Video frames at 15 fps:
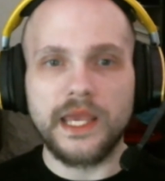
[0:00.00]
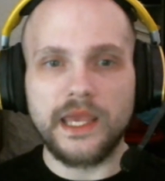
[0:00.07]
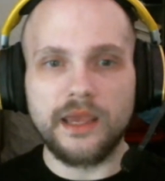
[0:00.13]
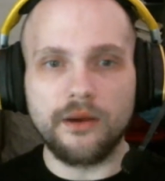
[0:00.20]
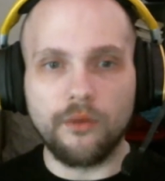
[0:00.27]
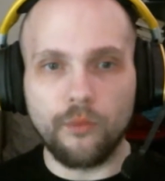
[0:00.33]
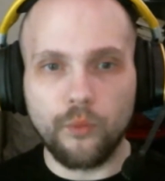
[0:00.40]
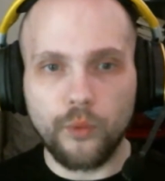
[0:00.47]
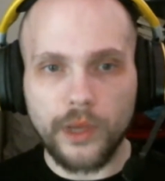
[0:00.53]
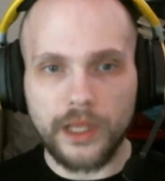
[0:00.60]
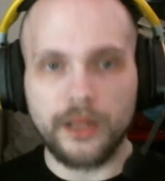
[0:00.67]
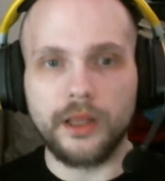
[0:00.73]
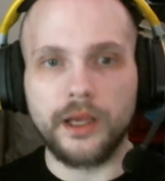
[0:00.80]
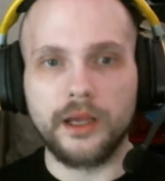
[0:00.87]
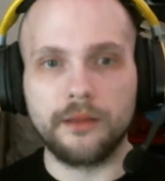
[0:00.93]
it
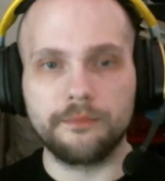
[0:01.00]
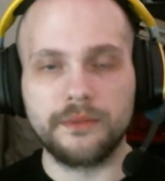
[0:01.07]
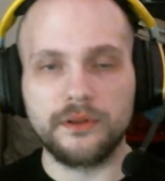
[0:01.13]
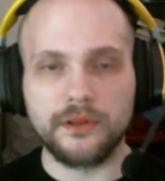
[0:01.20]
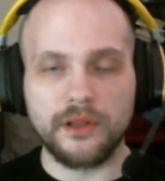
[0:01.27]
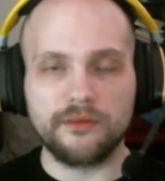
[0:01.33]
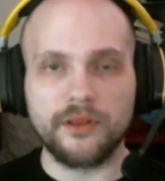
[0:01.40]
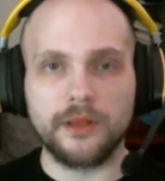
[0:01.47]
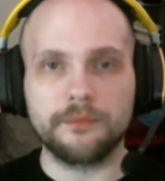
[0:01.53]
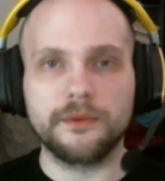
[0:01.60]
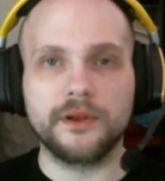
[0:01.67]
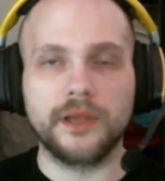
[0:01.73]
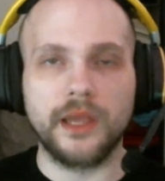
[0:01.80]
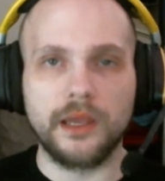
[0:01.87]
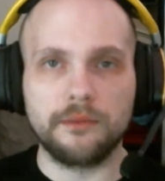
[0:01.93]
will help you level up
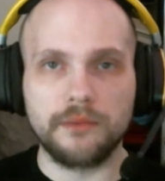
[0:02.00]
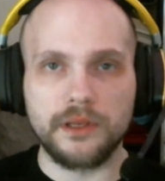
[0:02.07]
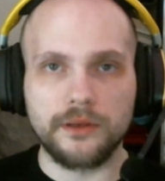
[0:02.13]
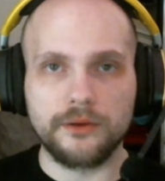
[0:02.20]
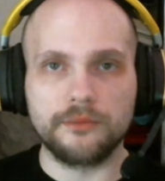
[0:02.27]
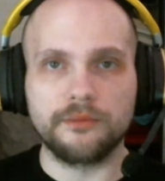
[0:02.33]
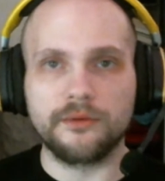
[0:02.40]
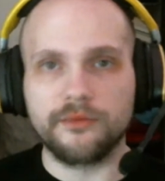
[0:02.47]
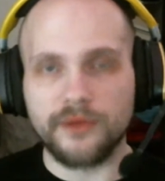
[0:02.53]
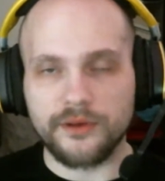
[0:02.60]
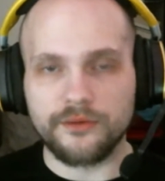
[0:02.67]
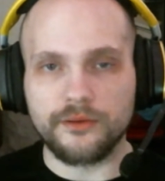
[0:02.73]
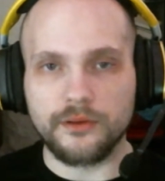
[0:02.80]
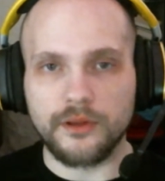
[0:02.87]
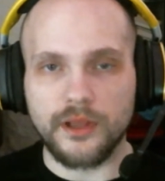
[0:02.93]
your game in your professional